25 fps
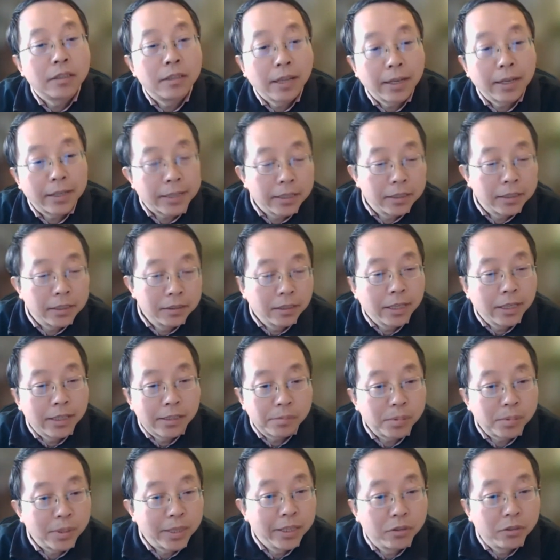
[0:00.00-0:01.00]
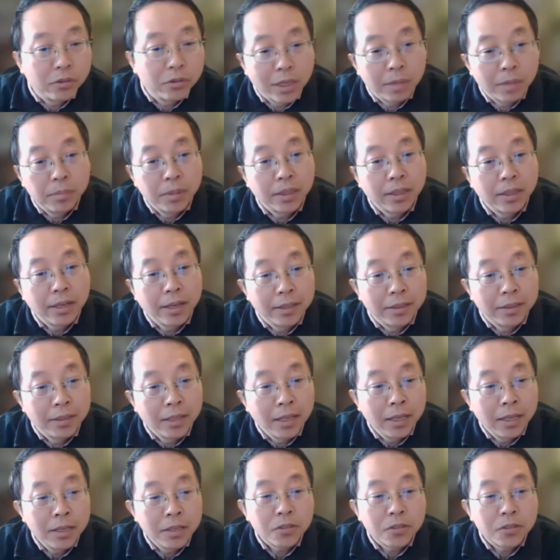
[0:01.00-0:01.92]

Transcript: then I can explain to them again.